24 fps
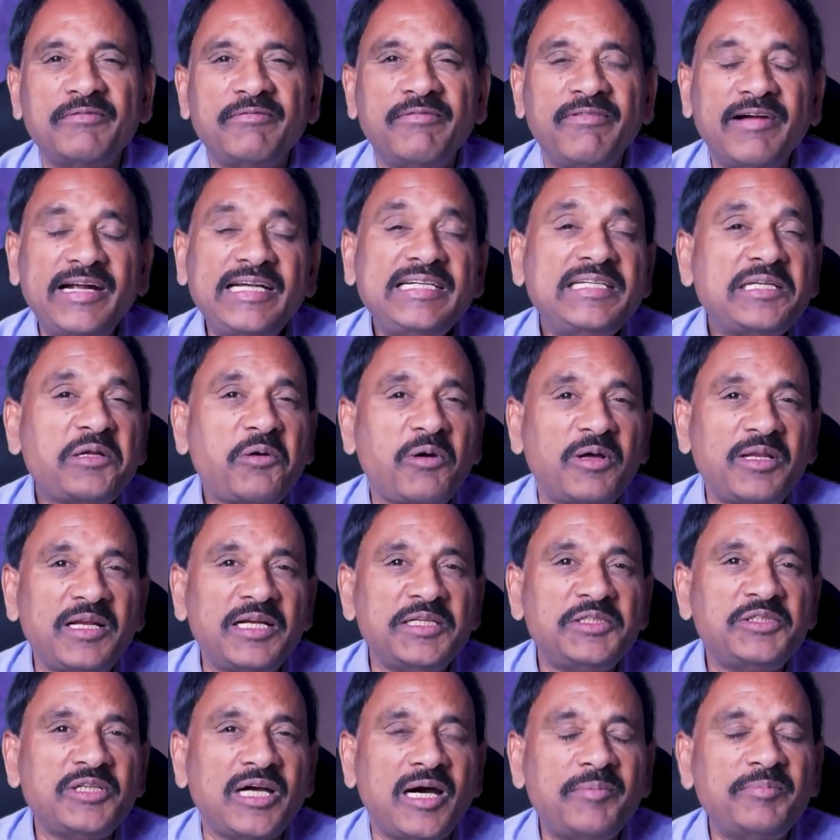white collar
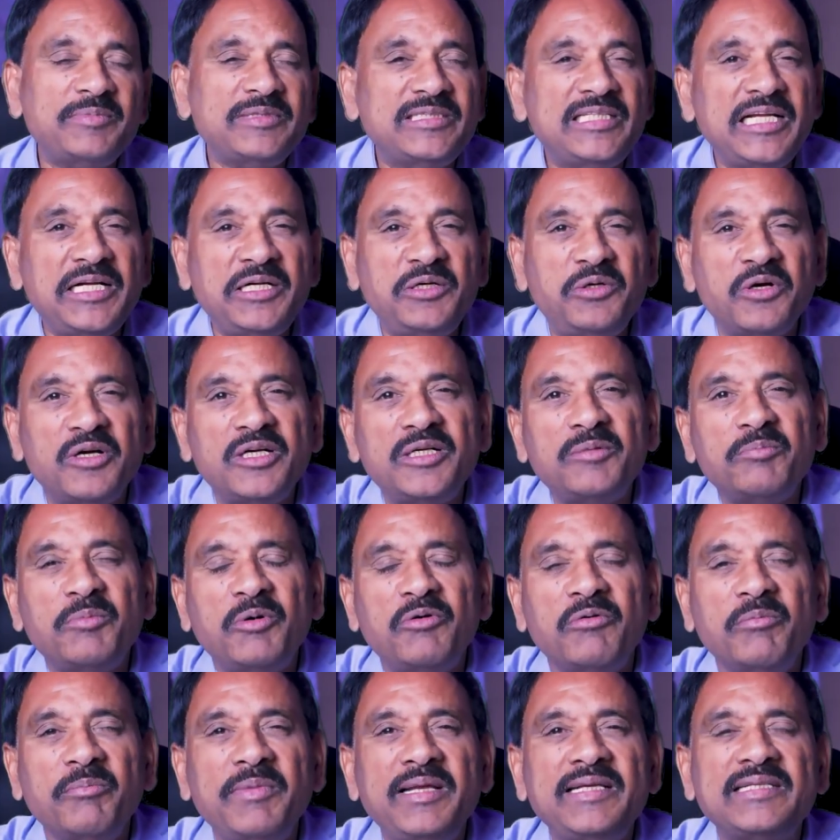job, they don't
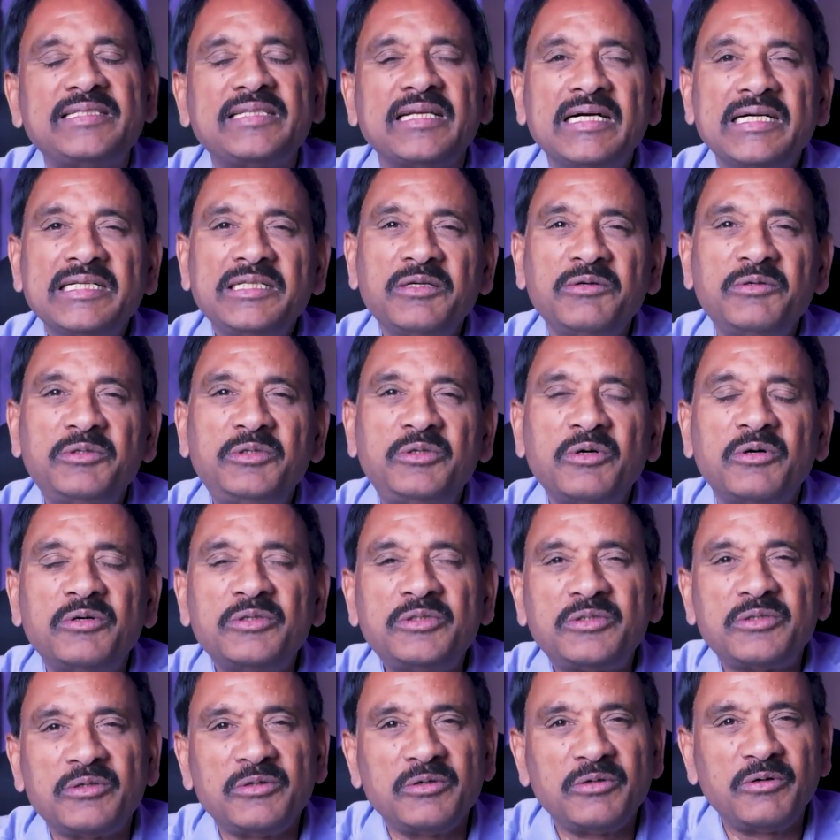move. Means you
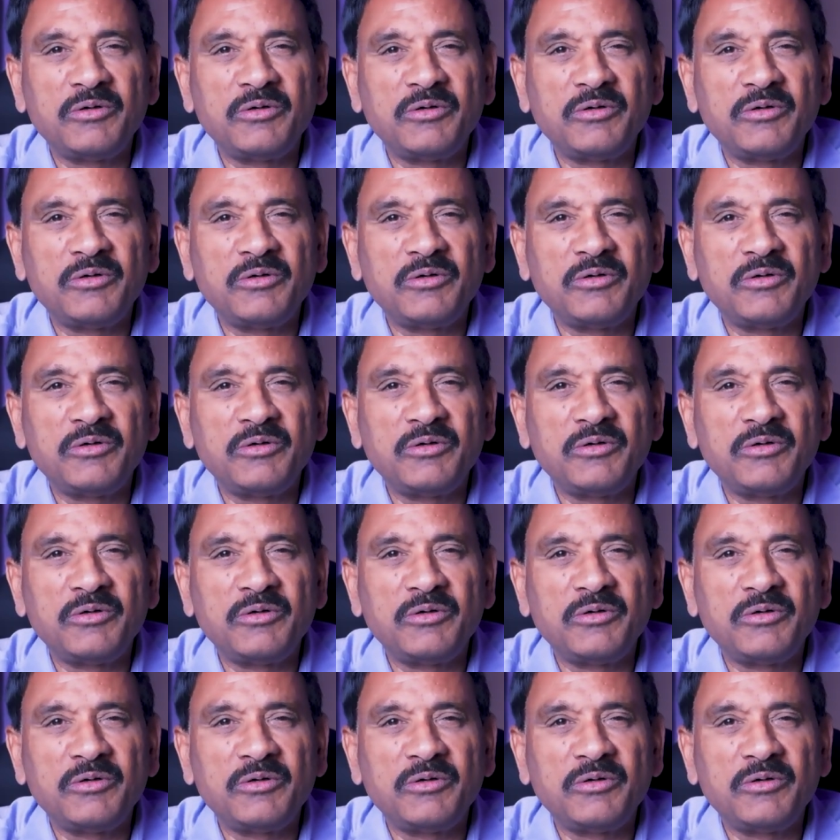don't